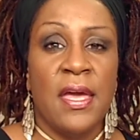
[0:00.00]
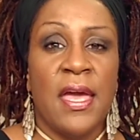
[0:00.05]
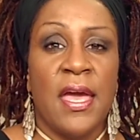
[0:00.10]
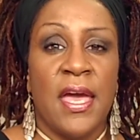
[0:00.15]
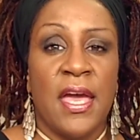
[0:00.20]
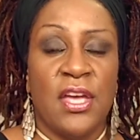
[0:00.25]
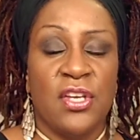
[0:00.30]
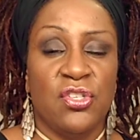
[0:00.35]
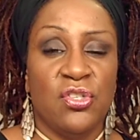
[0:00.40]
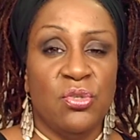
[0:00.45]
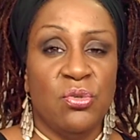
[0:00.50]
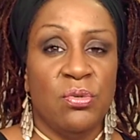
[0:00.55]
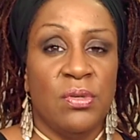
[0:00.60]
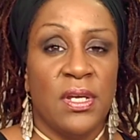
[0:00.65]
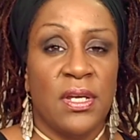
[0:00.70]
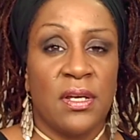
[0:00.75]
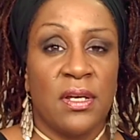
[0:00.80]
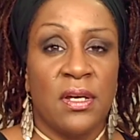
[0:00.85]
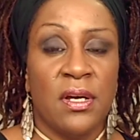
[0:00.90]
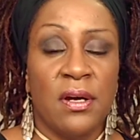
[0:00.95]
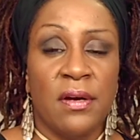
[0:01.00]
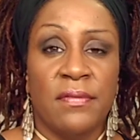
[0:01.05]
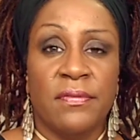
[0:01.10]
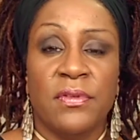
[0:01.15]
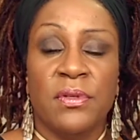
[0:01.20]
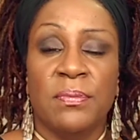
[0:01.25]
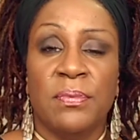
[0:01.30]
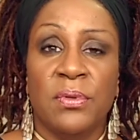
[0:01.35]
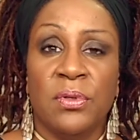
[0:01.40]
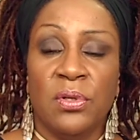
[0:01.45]
As you get
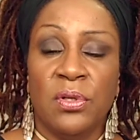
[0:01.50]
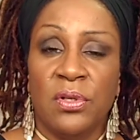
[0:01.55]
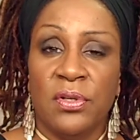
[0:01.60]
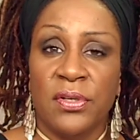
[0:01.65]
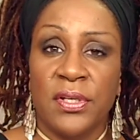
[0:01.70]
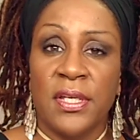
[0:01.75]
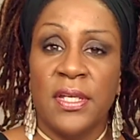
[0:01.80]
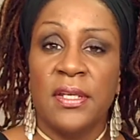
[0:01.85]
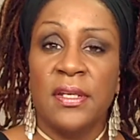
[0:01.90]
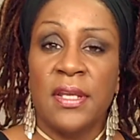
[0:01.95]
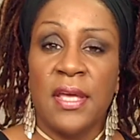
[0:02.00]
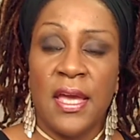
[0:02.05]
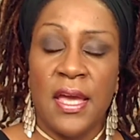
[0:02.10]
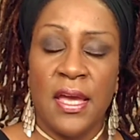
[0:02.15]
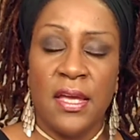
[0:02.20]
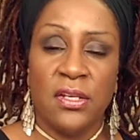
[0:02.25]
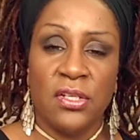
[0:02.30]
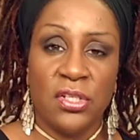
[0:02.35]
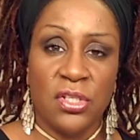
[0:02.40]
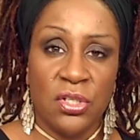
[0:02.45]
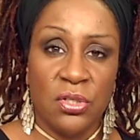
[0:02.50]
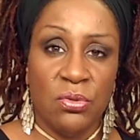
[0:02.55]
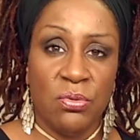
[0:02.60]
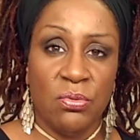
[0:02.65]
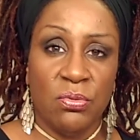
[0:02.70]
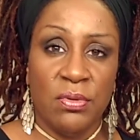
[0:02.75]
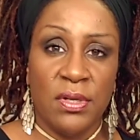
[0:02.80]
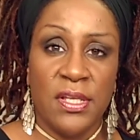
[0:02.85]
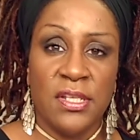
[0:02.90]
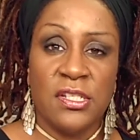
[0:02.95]
comfortable looking at
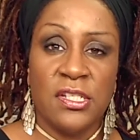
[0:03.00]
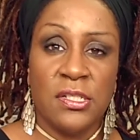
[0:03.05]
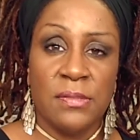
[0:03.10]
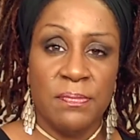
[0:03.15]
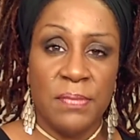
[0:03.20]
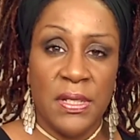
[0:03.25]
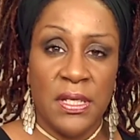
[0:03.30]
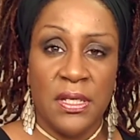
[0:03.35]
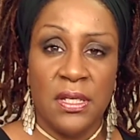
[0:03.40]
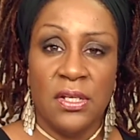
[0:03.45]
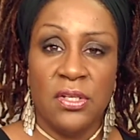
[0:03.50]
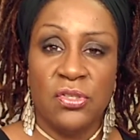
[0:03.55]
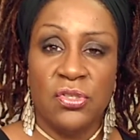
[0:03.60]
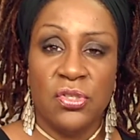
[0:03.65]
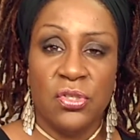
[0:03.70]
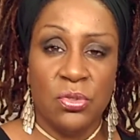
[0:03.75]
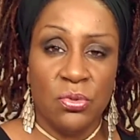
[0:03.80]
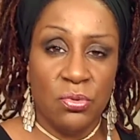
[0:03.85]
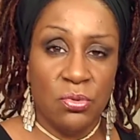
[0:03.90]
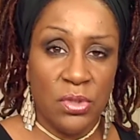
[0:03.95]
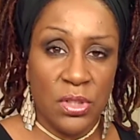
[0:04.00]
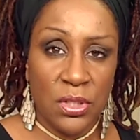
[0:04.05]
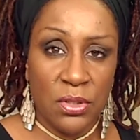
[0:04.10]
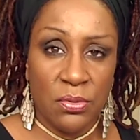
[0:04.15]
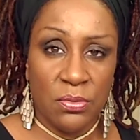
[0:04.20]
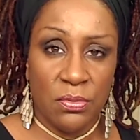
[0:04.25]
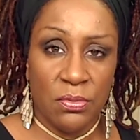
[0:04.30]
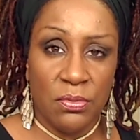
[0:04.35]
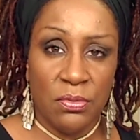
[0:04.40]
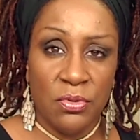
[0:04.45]
you and speaking to
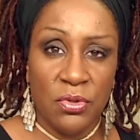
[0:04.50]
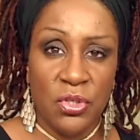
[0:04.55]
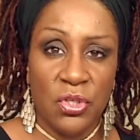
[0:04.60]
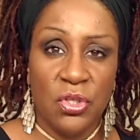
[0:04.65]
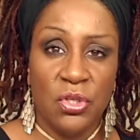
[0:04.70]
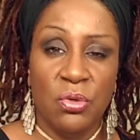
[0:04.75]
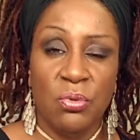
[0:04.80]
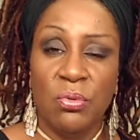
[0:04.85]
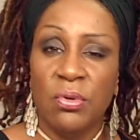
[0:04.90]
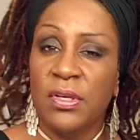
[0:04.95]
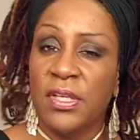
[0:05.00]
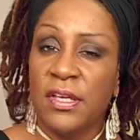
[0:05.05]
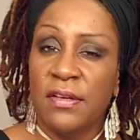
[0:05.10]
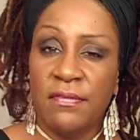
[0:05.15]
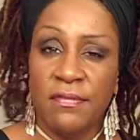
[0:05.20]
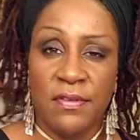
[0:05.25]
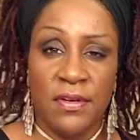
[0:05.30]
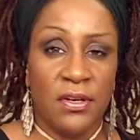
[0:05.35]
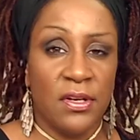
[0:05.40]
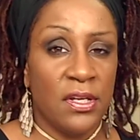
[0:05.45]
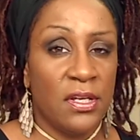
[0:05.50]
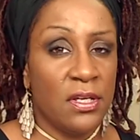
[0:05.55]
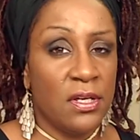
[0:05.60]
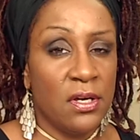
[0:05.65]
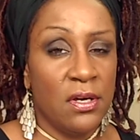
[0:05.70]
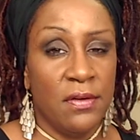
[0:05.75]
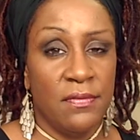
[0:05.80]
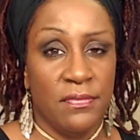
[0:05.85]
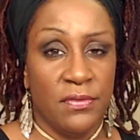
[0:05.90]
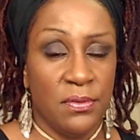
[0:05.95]
you, you will get very
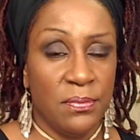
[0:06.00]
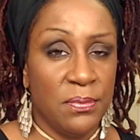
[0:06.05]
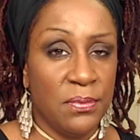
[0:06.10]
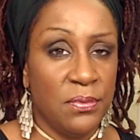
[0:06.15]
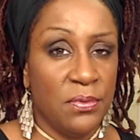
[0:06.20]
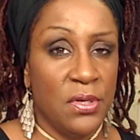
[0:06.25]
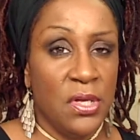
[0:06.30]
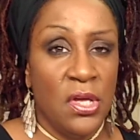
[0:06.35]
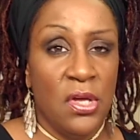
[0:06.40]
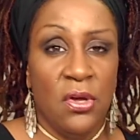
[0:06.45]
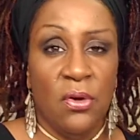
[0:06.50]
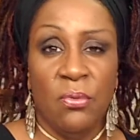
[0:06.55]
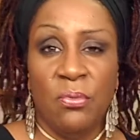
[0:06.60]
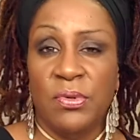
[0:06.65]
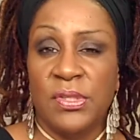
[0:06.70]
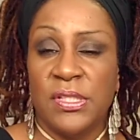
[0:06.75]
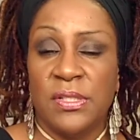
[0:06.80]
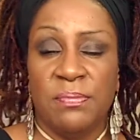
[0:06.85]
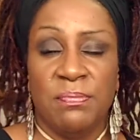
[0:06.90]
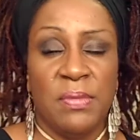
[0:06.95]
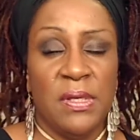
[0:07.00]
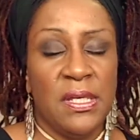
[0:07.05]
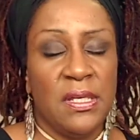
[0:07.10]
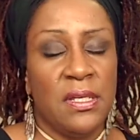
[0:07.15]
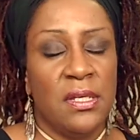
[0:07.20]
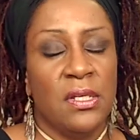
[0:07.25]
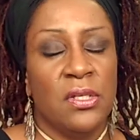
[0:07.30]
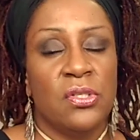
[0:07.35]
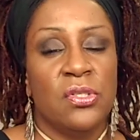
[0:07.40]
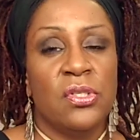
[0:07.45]
comfortable with
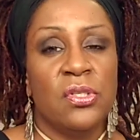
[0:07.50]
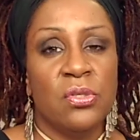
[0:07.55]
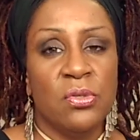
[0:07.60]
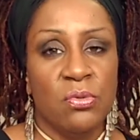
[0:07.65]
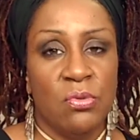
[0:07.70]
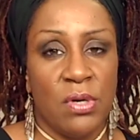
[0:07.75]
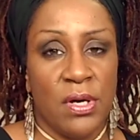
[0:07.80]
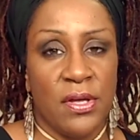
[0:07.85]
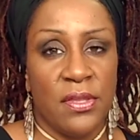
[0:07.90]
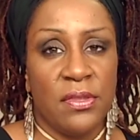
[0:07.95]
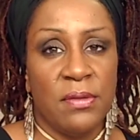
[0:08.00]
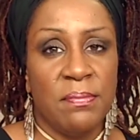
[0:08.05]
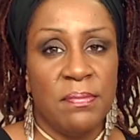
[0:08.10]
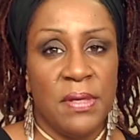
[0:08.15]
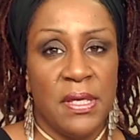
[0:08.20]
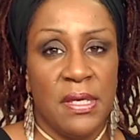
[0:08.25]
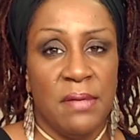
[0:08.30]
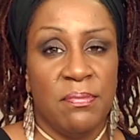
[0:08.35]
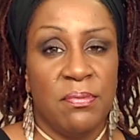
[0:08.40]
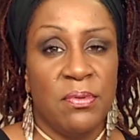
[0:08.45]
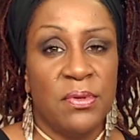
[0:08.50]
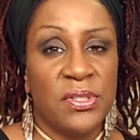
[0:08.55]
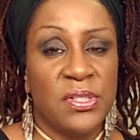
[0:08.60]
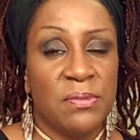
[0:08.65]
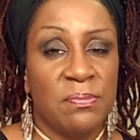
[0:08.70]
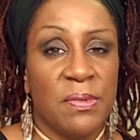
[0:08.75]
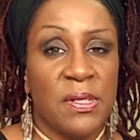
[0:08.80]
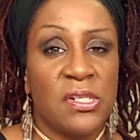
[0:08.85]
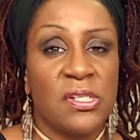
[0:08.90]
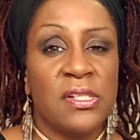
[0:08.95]
speaking to other people,
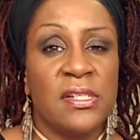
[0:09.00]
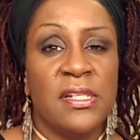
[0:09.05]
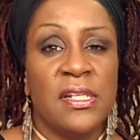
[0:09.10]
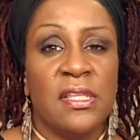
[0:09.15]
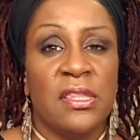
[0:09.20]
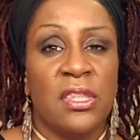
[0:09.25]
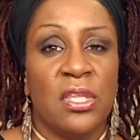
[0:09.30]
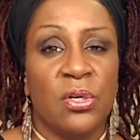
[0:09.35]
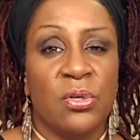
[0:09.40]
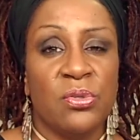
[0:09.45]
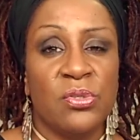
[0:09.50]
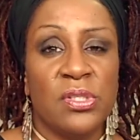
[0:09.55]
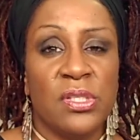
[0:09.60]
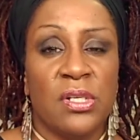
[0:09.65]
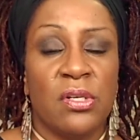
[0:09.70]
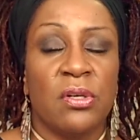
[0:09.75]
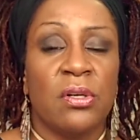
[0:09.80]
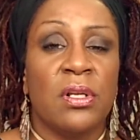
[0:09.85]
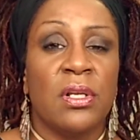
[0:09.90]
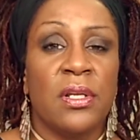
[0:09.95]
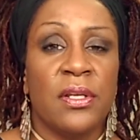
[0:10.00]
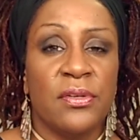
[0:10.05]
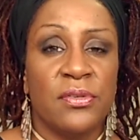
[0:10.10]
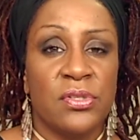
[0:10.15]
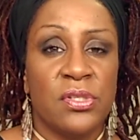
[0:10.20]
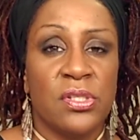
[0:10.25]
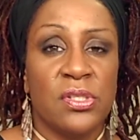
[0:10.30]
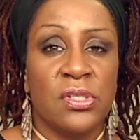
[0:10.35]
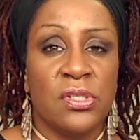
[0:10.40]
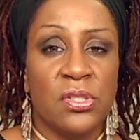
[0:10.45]
especially those that are
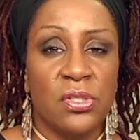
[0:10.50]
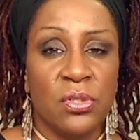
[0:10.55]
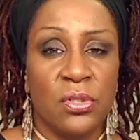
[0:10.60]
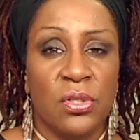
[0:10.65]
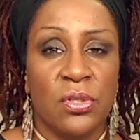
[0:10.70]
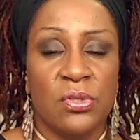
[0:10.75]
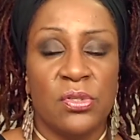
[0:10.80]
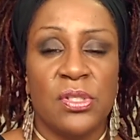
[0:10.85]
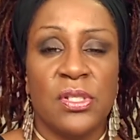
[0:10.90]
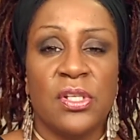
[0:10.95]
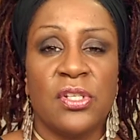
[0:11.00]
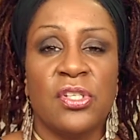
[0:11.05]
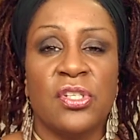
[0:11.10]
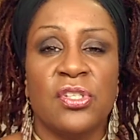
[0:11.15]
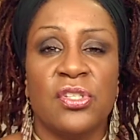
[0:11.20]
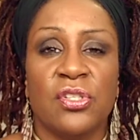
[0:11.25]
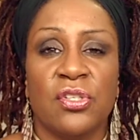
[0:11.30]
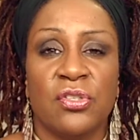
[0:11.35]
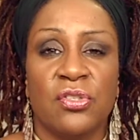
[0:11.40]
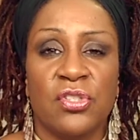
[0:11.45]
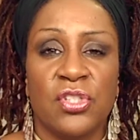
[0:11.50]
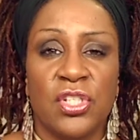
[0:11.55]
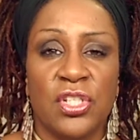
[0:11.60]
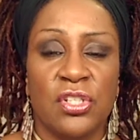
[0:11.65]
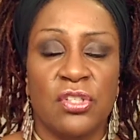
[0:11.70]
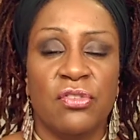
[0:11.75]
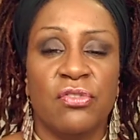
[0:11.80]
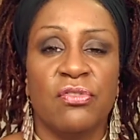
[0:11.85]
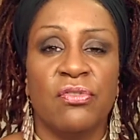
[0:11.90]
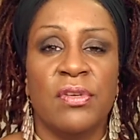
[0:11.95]
closest to you, such as your
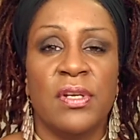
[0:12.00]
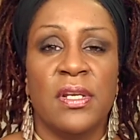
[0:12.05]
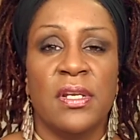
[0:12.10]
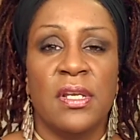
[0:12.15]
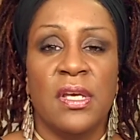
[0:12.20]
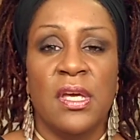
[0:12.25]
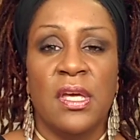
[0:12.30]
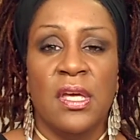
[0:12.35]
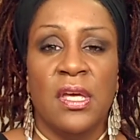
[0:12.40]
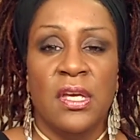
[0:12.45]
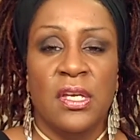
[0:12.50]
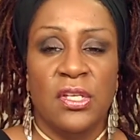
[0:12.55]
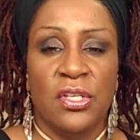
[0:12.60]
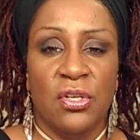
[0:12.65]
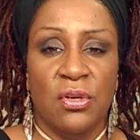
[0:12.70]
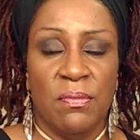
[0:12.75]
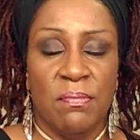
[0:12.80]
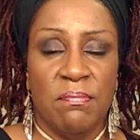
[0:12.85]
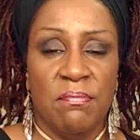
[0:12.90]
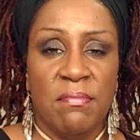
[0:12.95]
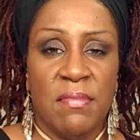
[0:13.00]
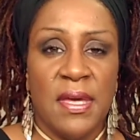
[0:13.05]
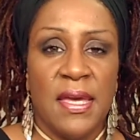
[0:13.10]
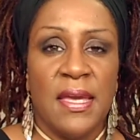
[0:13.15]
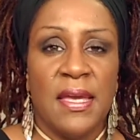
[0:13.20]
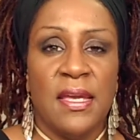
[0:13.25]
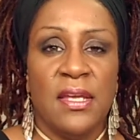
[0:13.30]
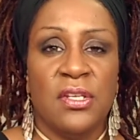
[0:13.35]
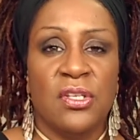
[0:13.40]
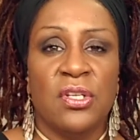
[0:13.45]
children, your
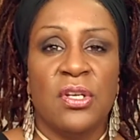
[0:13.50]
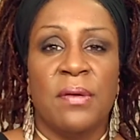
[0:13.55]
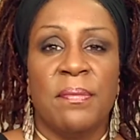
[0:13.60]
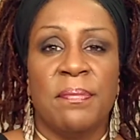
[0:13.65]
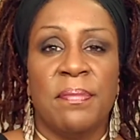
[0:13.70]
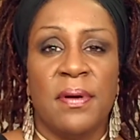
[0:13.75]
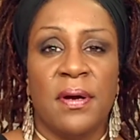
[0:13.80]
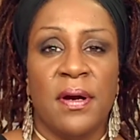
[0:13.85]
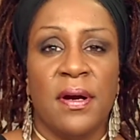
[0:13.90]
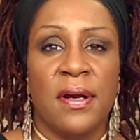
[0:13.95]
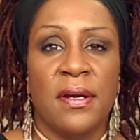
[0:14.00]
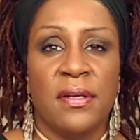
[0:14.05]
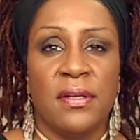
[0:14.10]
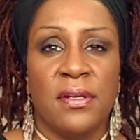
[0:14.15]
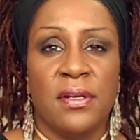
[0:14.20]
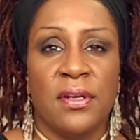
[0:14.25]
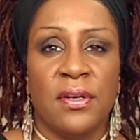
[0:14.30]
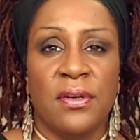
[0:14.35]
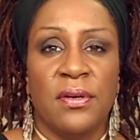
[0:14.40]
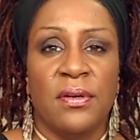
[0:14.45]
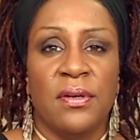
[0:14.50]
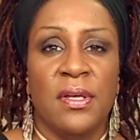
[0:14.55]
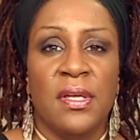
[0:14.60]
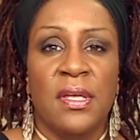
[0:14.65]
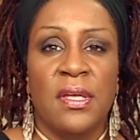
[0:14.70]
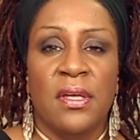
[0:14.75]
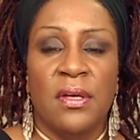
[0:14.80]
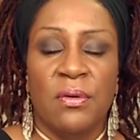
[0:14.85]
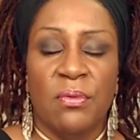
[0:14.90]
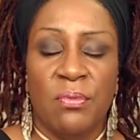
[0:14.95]
mate, your partner,
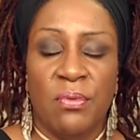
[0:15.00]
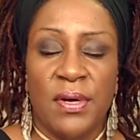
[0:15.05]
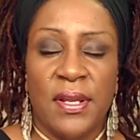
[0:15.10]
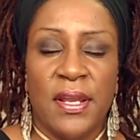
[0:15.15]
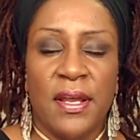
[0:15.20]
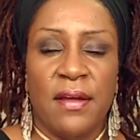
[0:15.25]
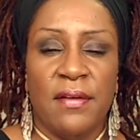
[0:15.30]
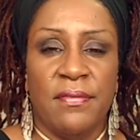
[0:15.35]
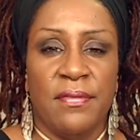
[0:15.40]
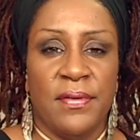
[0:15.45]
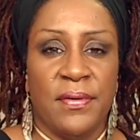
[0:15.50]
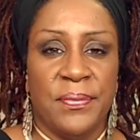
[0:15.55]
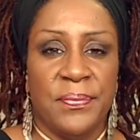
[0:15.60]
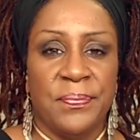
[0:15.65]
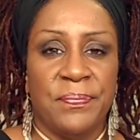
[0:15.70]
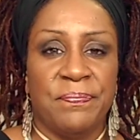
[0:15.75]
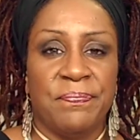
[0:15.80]
whatever.